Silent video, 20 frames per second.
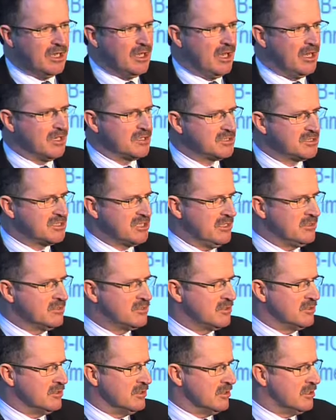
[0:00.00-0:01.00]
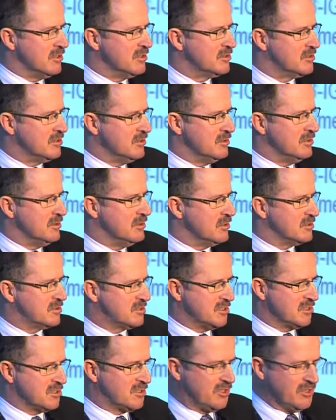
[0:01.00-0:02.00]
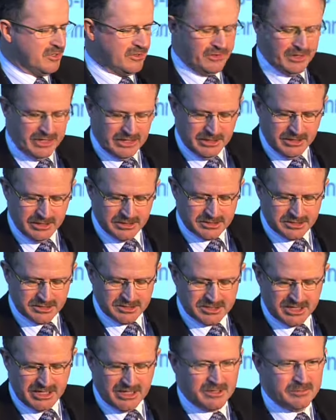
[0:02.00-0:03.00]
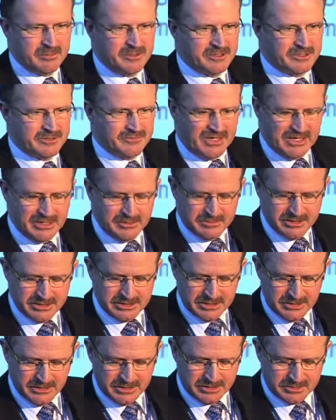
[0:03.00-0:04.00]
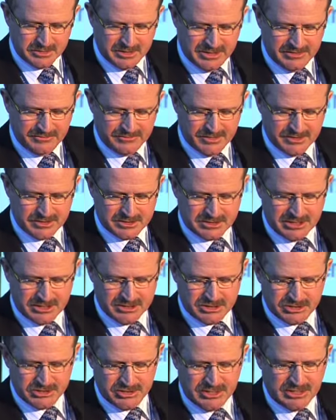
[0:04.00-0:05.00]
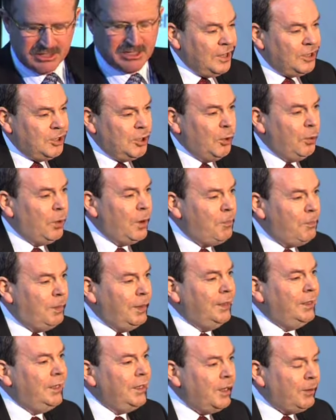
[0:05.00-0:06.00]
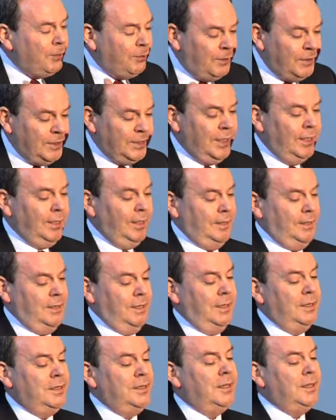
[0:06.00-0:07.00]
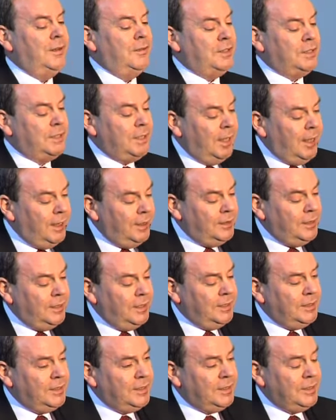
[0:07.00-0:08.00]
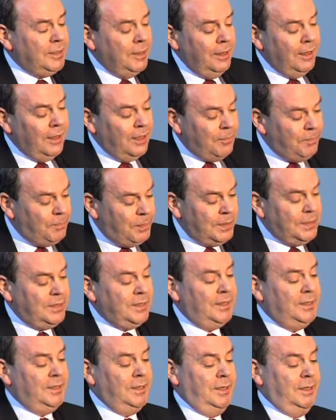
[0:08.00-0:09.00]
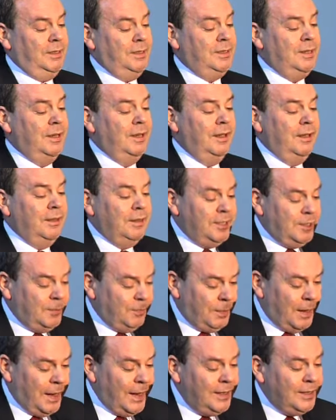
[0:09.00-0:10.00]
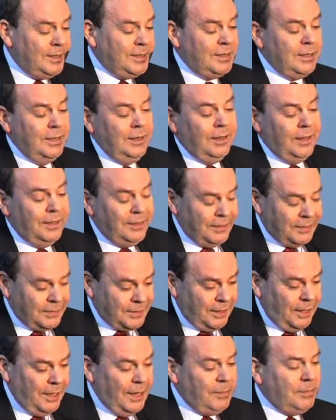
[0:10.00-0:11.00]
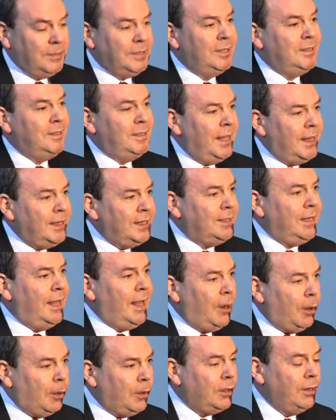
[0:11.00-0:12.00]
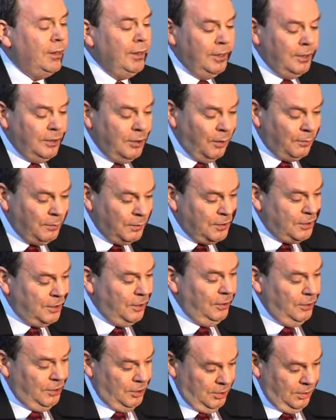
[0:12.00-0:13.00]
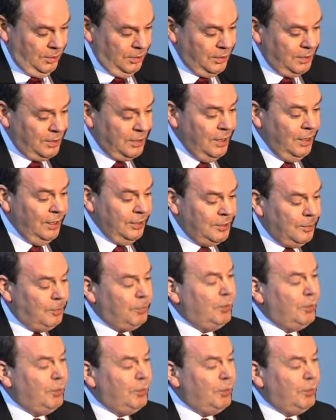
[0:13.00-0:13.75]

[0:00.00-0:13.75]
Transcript: are central to securing sustainable development in the 21st century. So we're building up facilities to give scientists and businesses the space and the time to test out novel solutions to